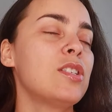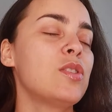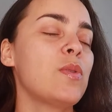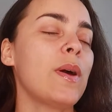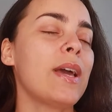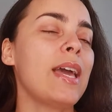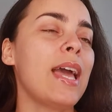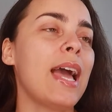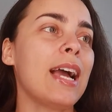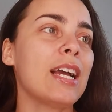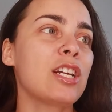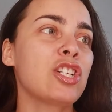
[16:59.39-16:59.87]
so
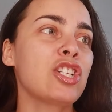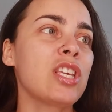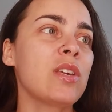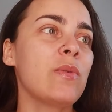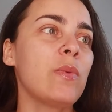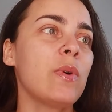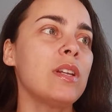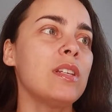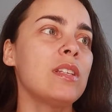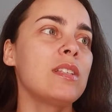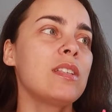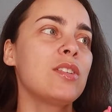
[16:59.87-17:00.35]
I actually
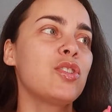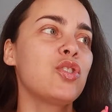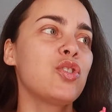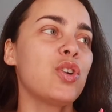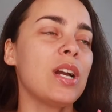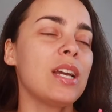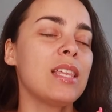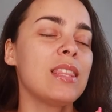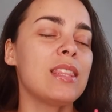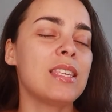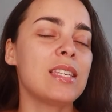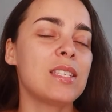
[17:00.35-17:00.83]
wanted to
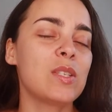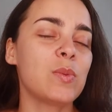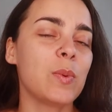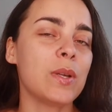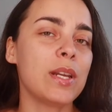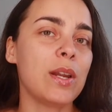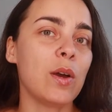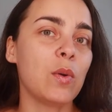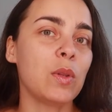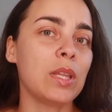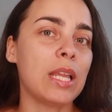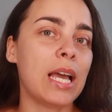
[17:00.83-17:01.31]
try this
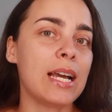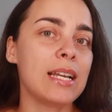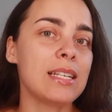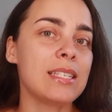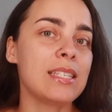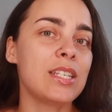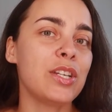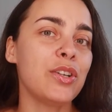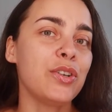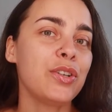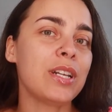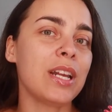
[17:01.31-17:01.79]
one out
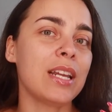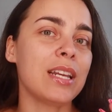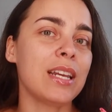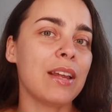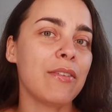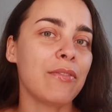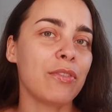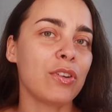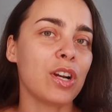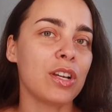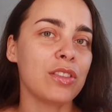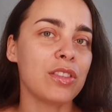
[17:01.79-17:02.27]
last year and I
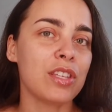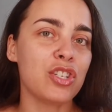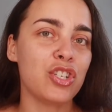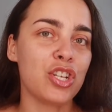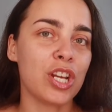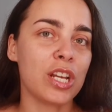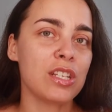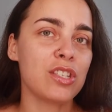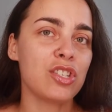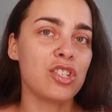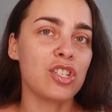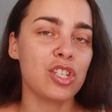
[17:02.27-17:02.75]
never got the
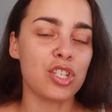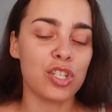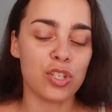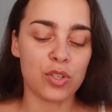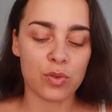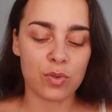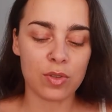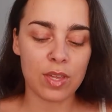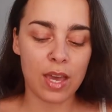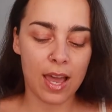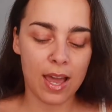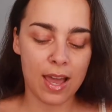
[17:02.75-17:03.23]
chance to
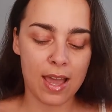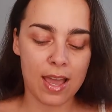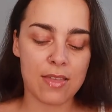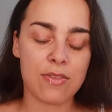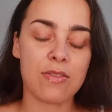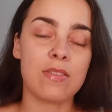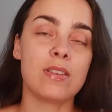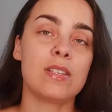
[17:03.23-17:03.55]
do that. And